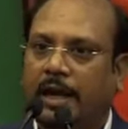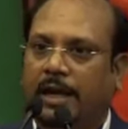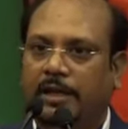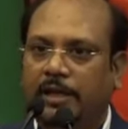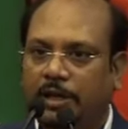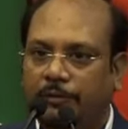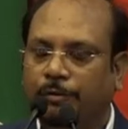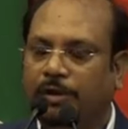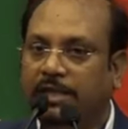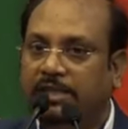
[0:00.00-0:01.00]
and if
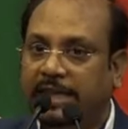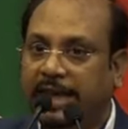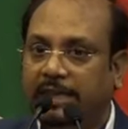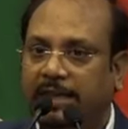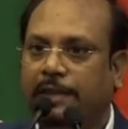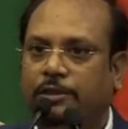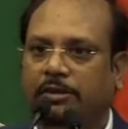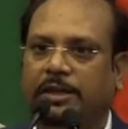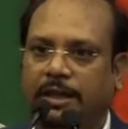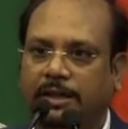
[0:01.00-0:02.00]
you can check the
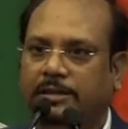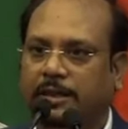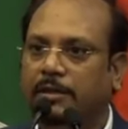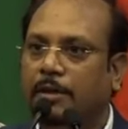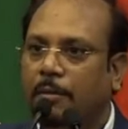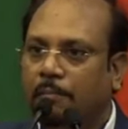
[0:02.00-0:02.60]
insulin resistance,